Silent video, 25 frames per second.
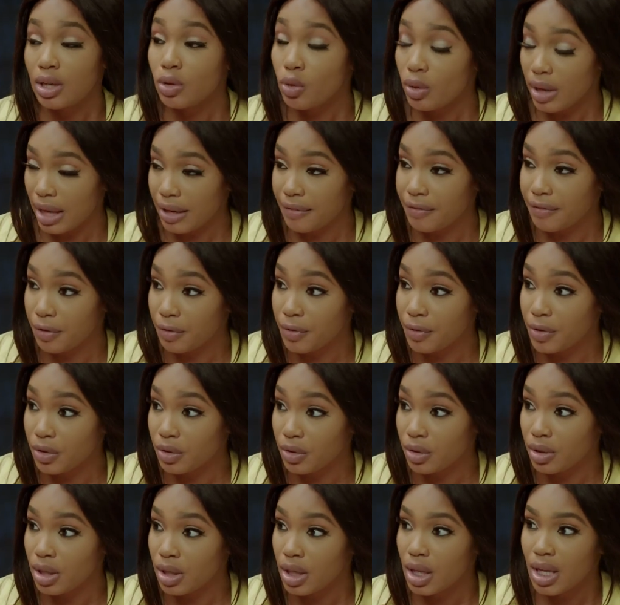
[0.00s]
No, like for
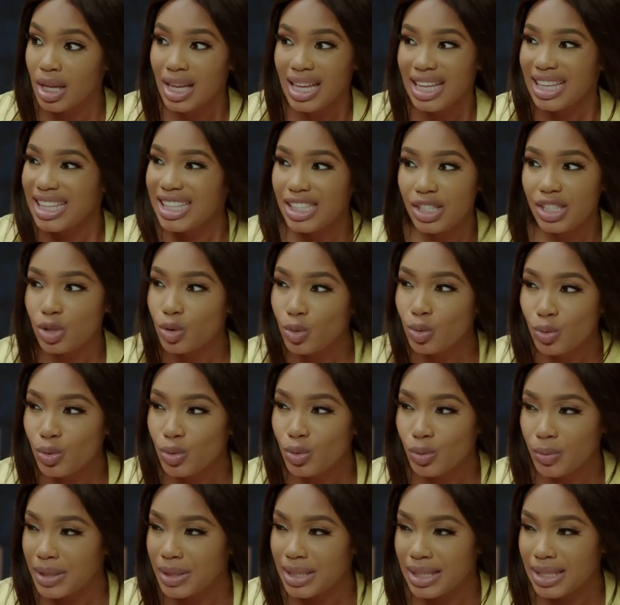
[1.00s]
real. He's too
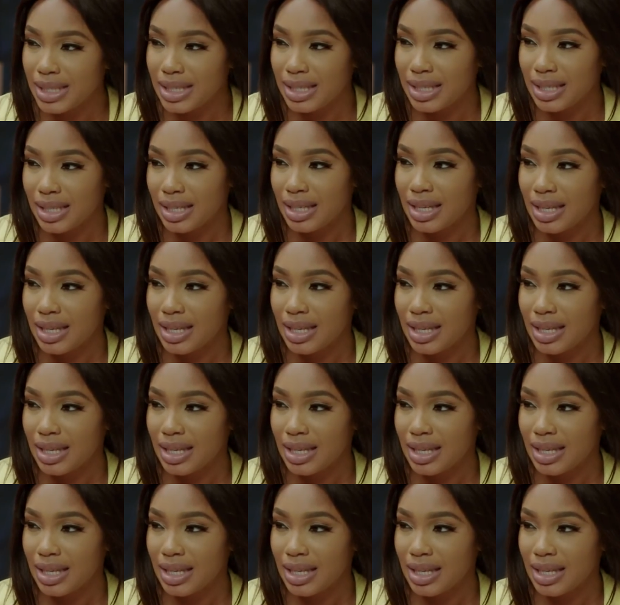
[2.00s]
sweet.